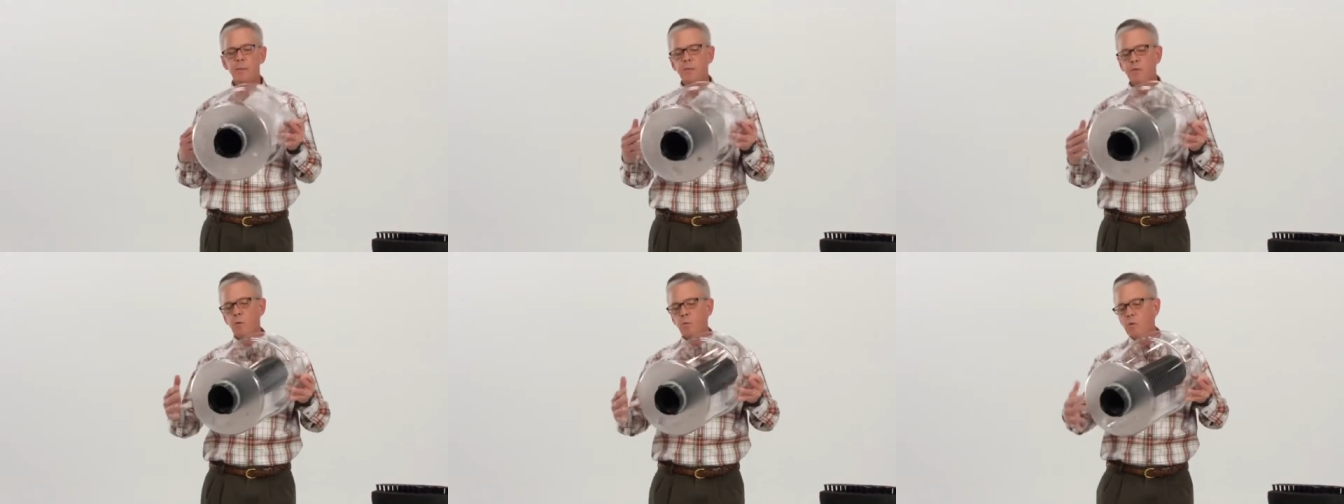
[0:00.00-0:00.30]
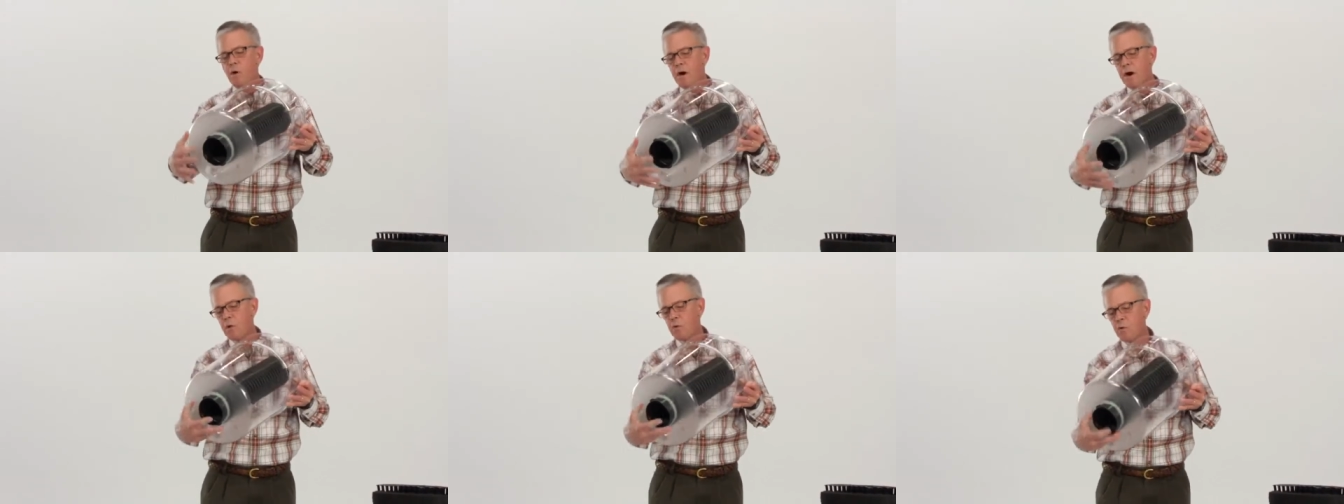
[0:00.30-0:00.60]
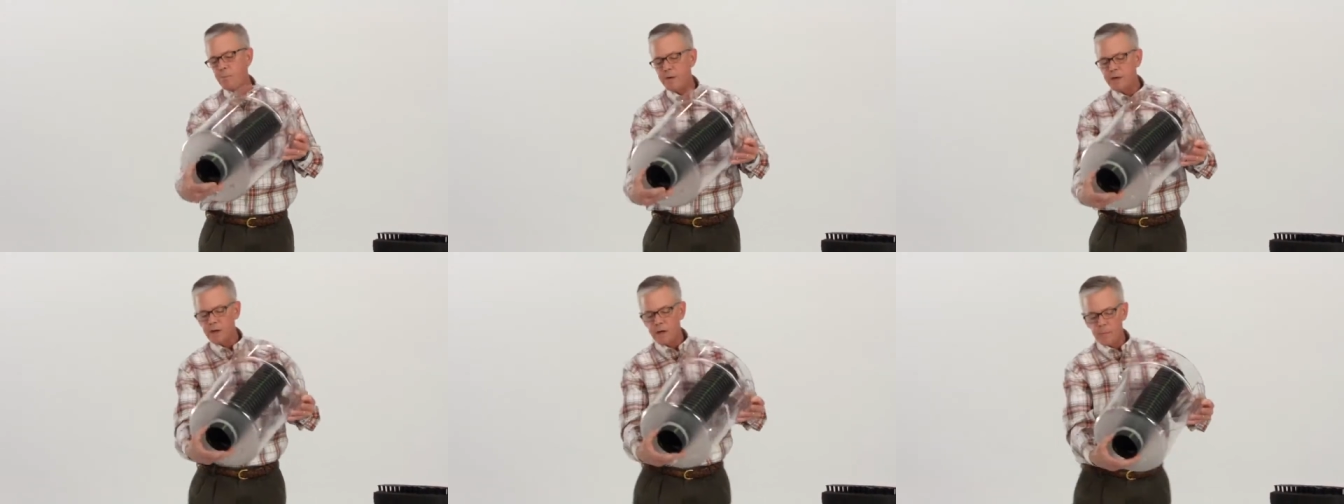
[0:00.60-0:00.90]
The water
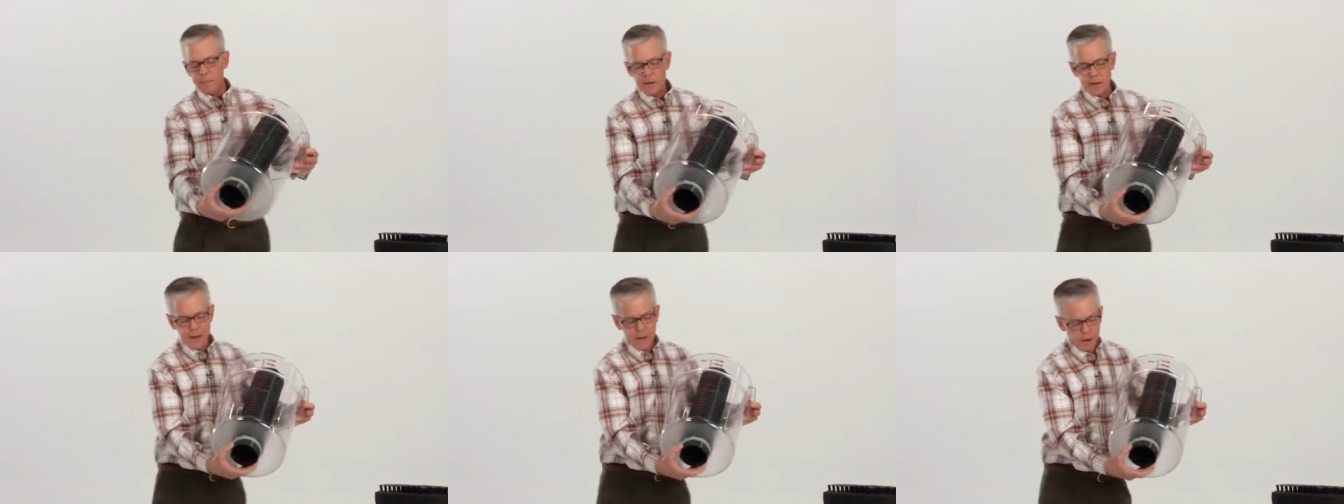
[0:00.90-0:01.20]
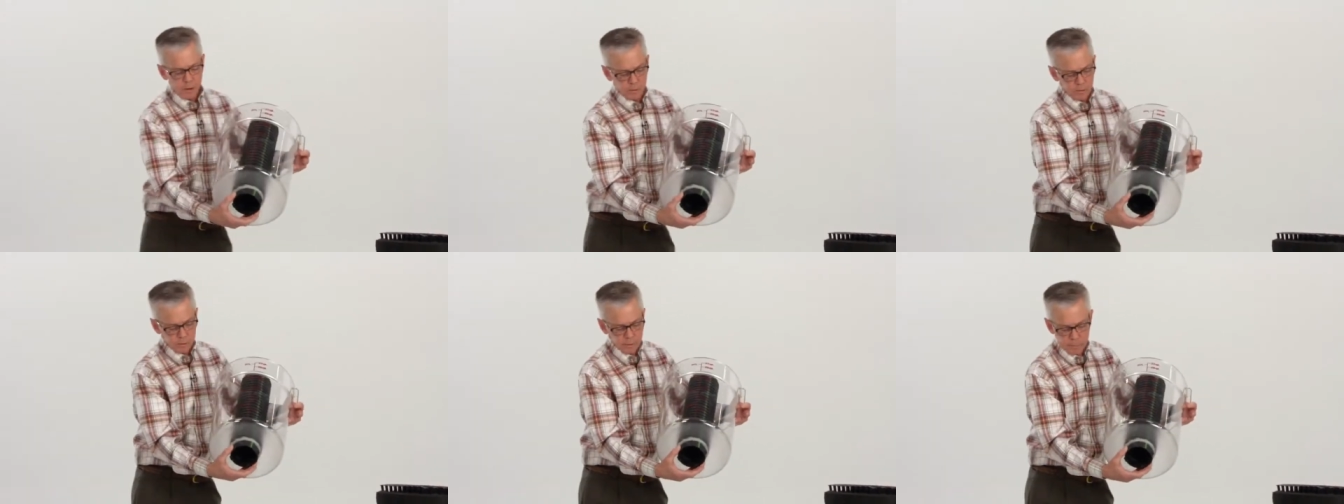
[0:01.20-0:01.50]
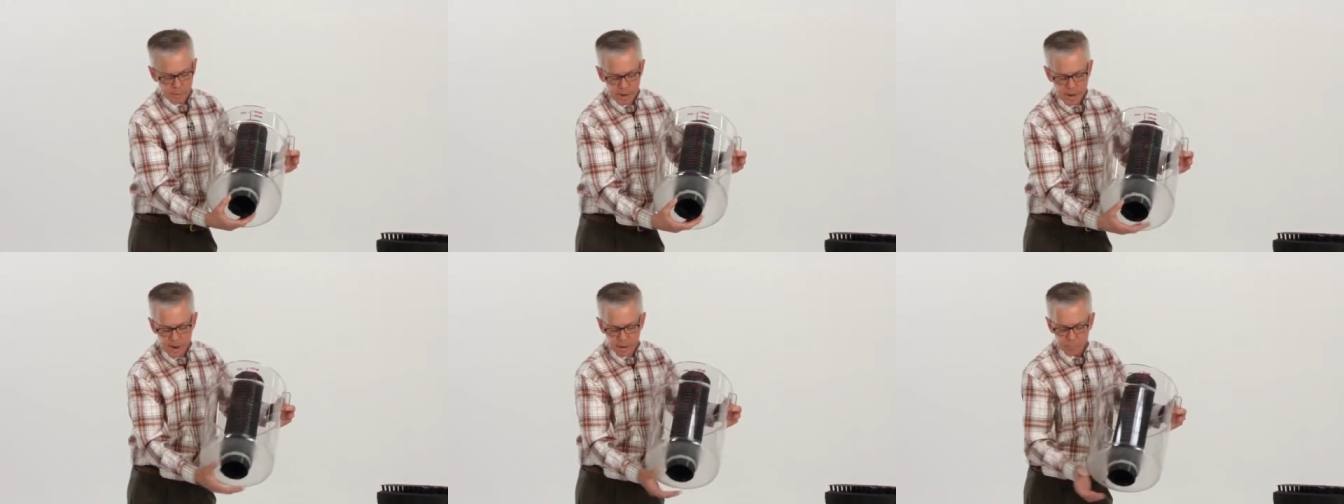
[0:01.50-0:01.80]
will be coming out
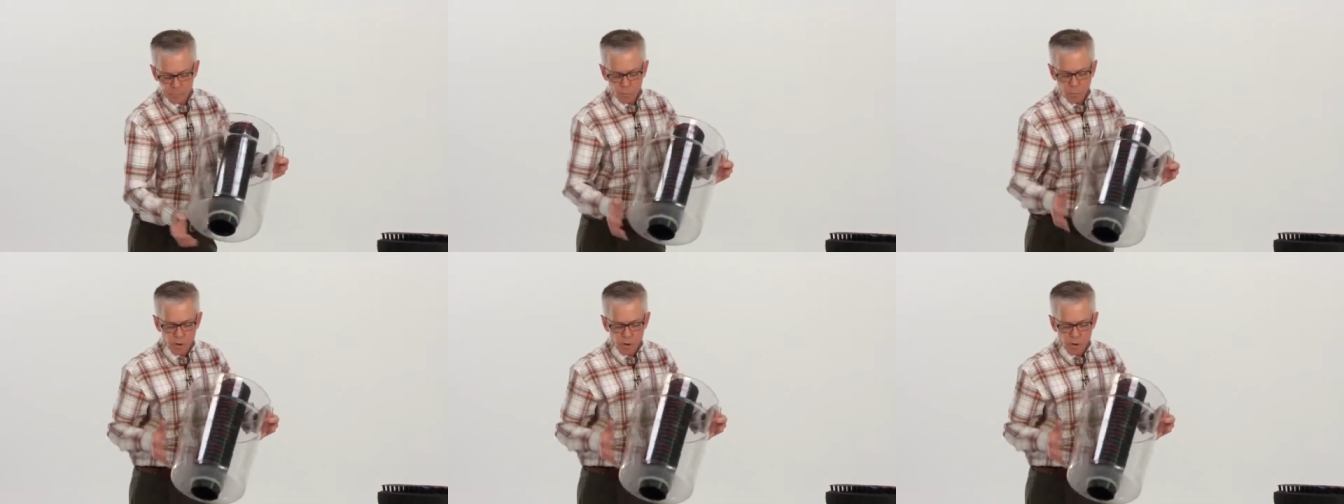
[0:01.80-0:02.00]
the bottom.